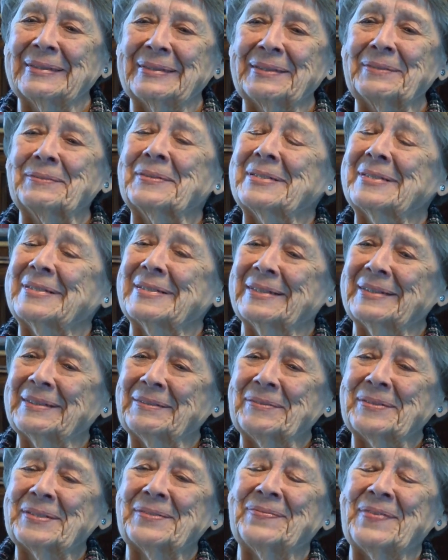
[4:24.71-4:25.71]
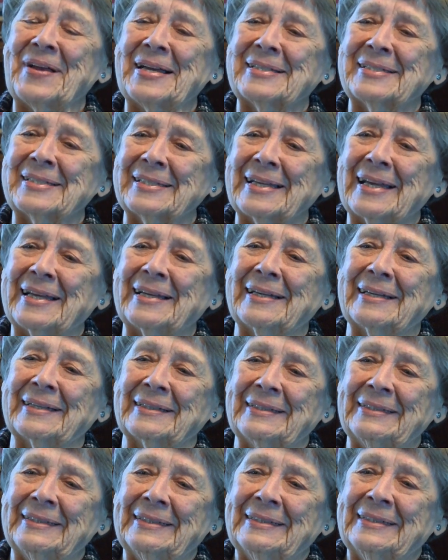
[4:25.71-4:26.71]
It was uh, it was fascinating,
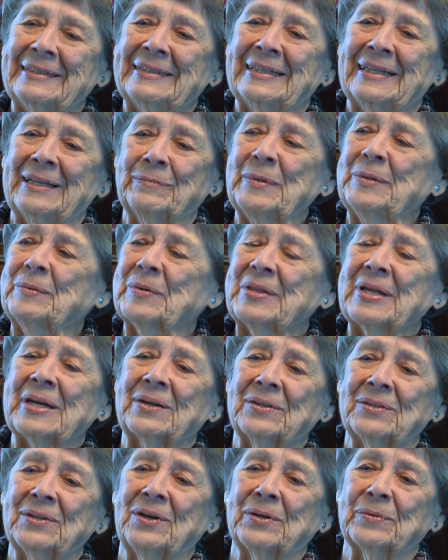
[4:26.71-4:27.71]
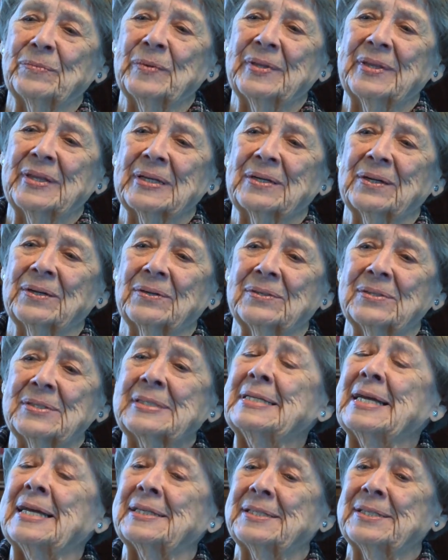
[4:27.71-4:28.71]
and we were there along with the
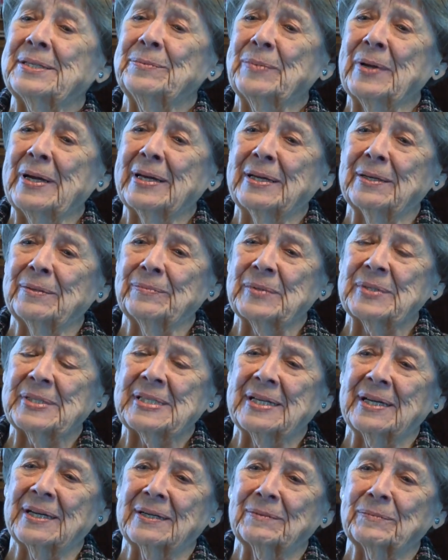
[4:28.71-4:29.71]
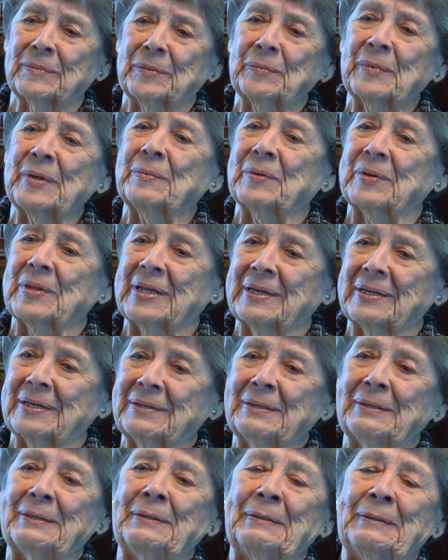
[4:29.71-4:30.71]
girls. Nancy Reagan was there when we were
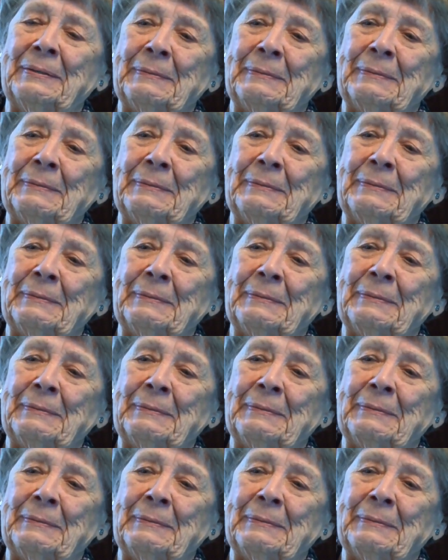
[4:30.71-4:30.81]
there.